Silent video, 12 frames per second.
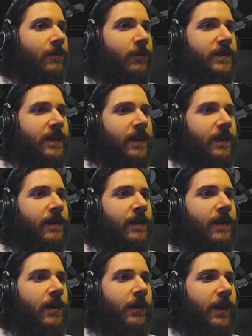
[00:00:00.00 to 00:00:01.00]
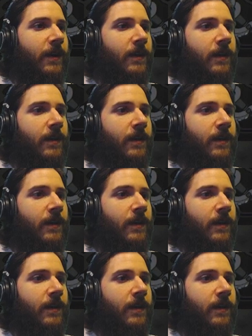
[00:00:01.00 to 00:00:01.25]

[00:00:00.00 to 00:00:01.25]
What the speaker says: Once again. Okay.